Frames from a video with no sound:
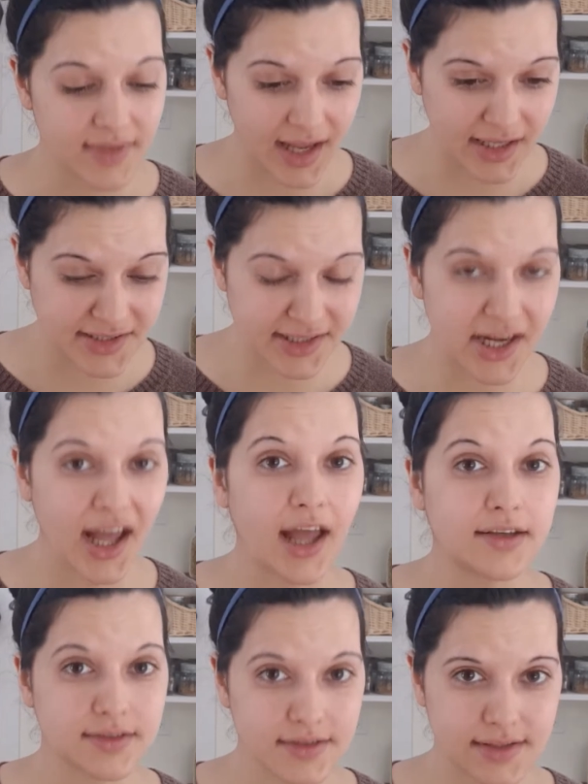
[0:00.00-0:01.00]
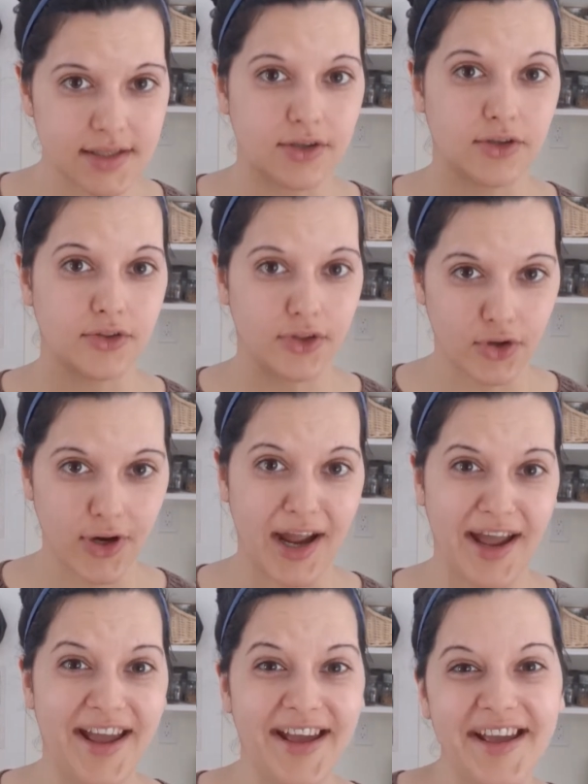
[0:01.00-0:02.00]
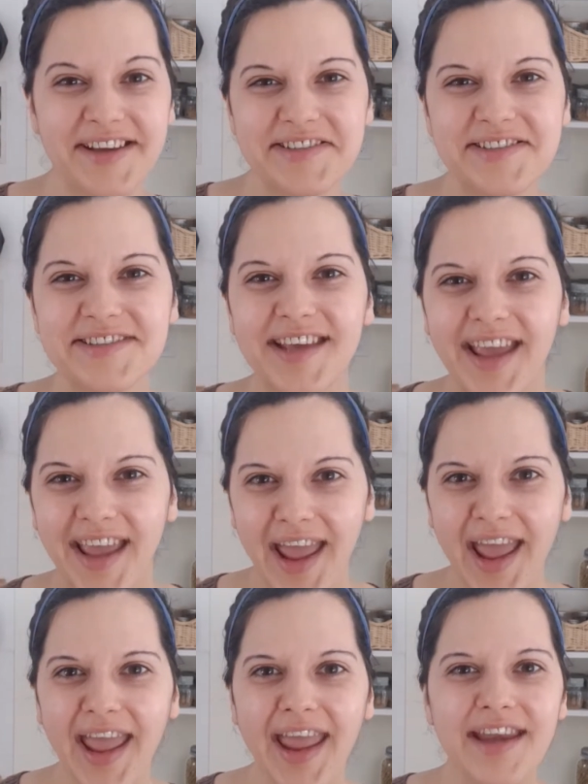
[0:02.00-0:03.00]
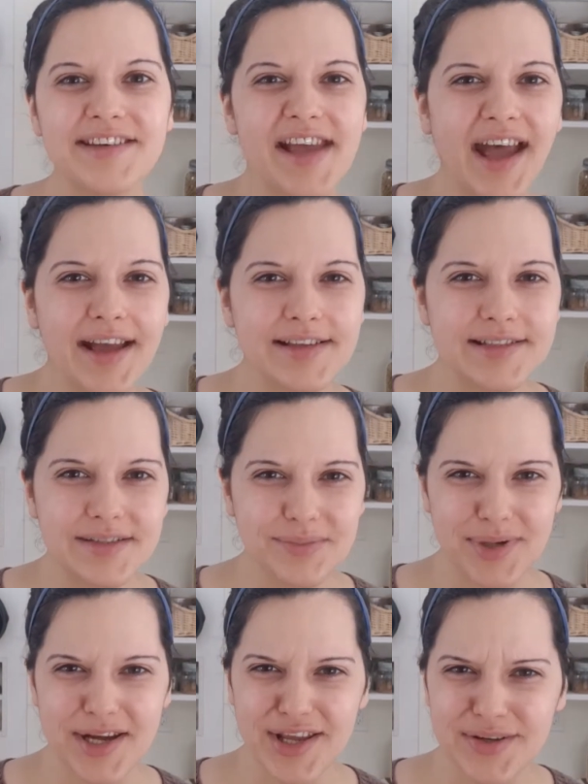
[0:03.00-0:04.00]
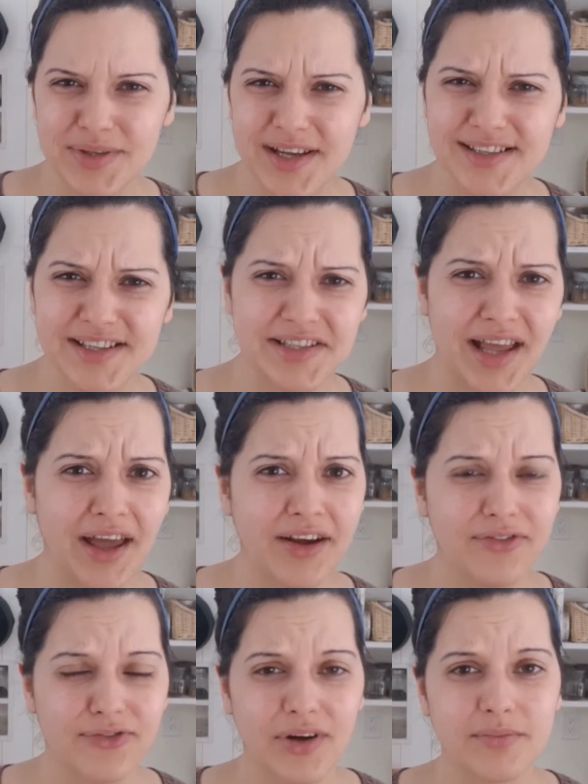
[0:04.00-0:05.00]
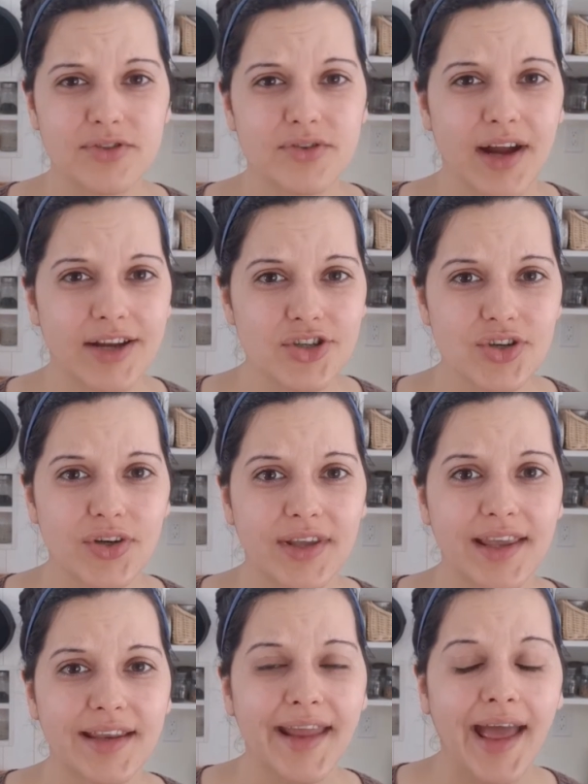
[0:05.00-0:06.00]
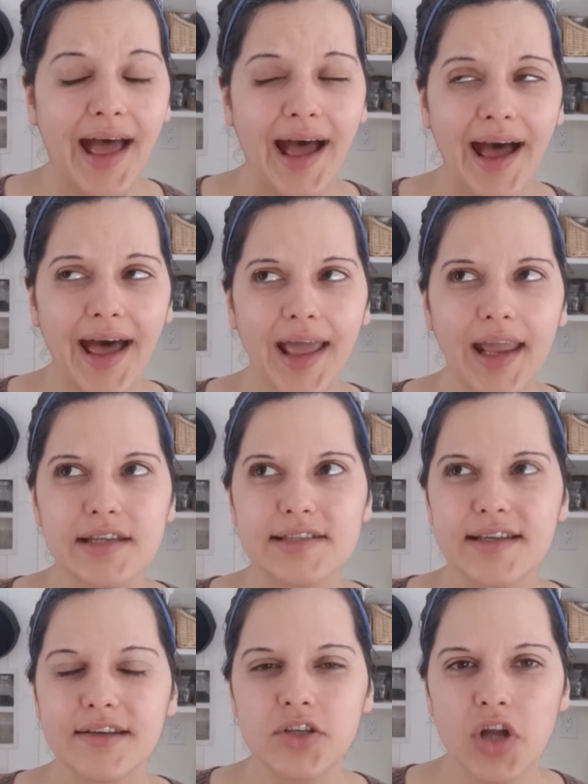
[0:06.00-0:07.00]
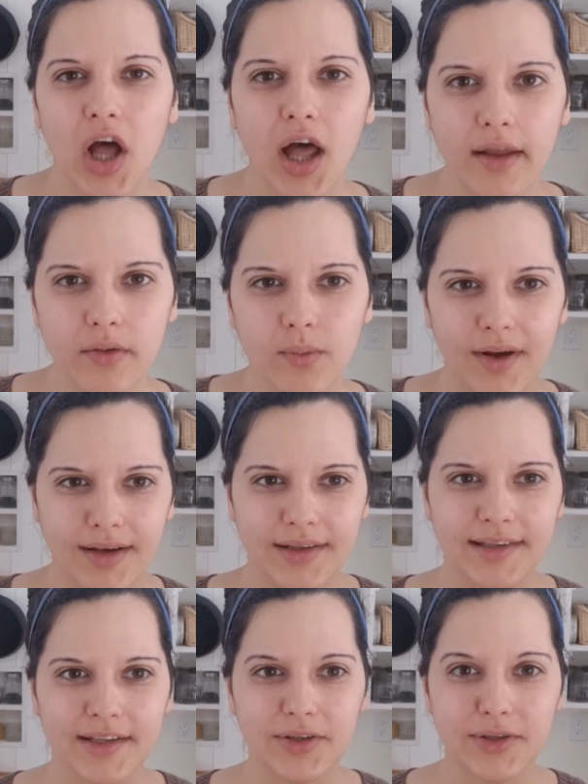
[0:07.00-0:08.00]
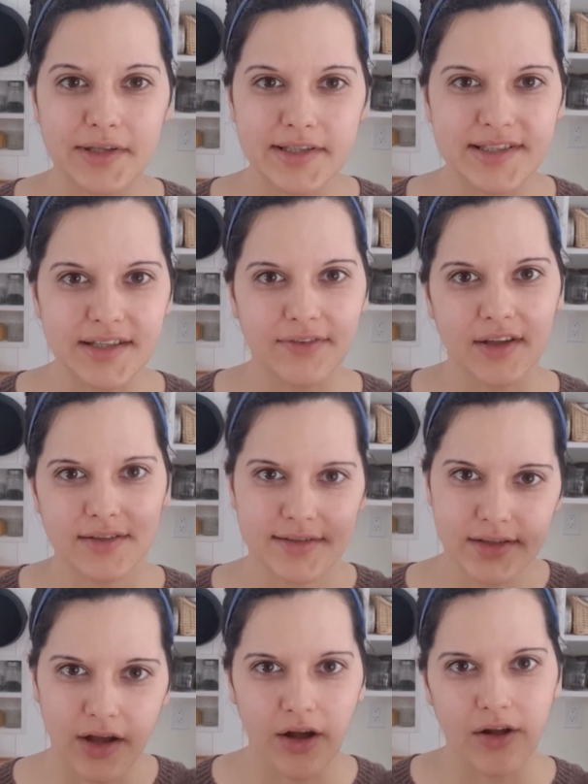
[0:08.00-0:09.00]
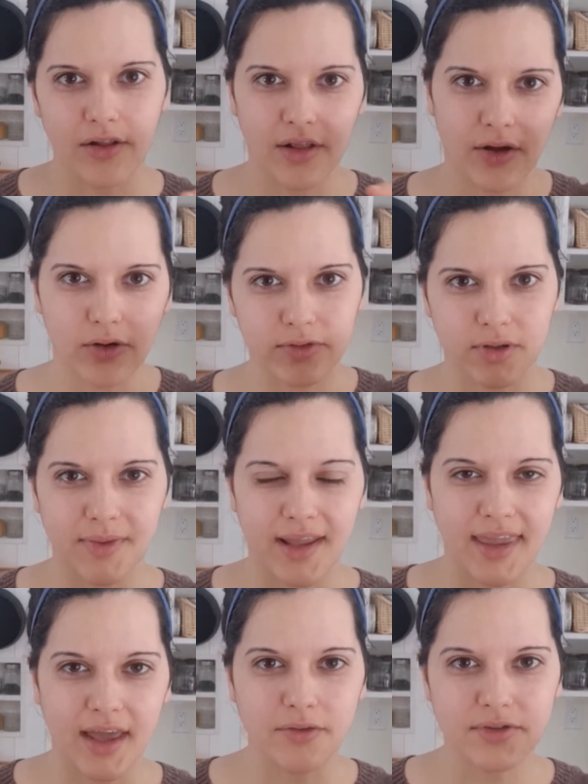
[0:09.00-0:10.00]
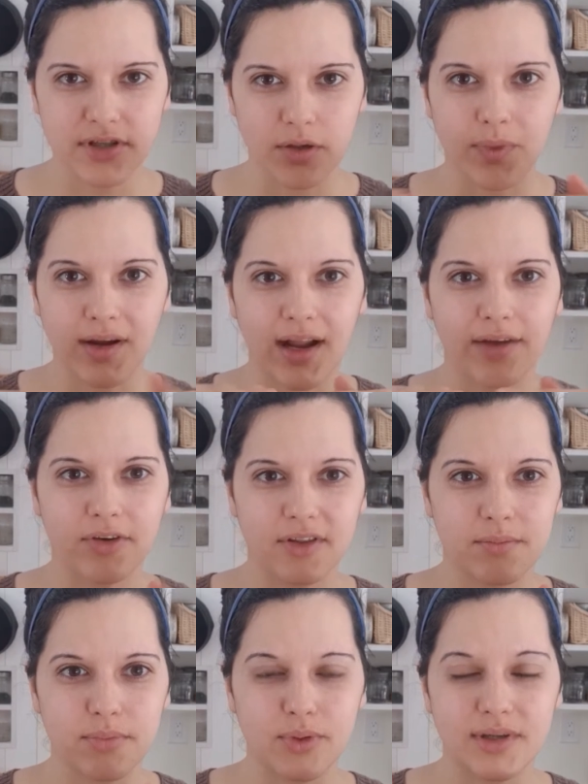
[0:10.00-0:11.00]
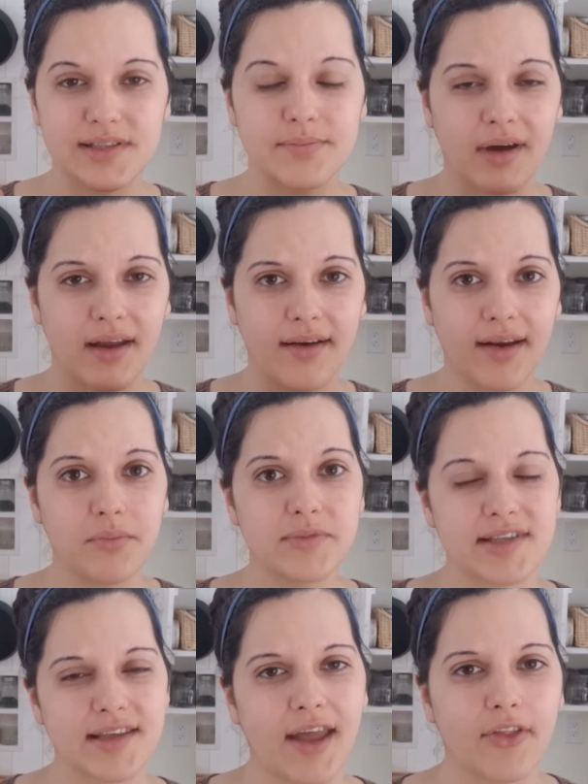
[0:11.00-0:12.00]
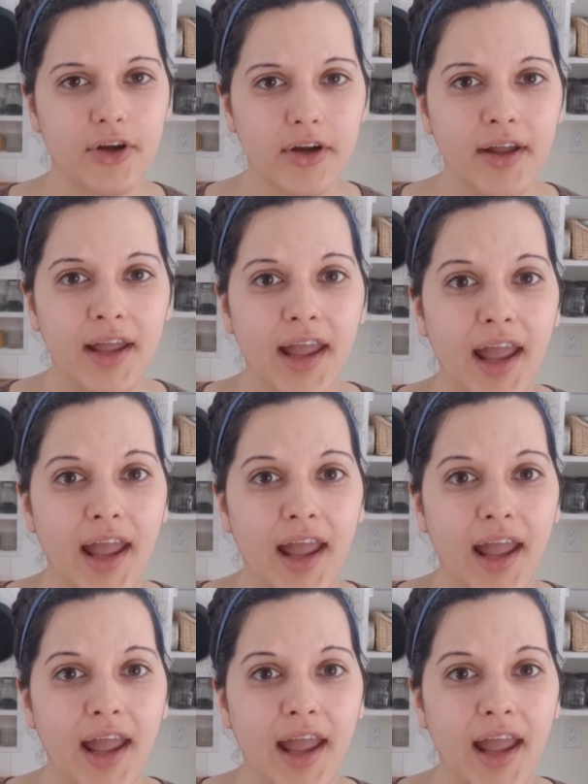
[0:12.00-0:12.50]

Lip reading: It did not seal the cracks. And as somebody who does a ton of from scratch cooking, I did not want little divots all over my counter wherever the boards butted up together.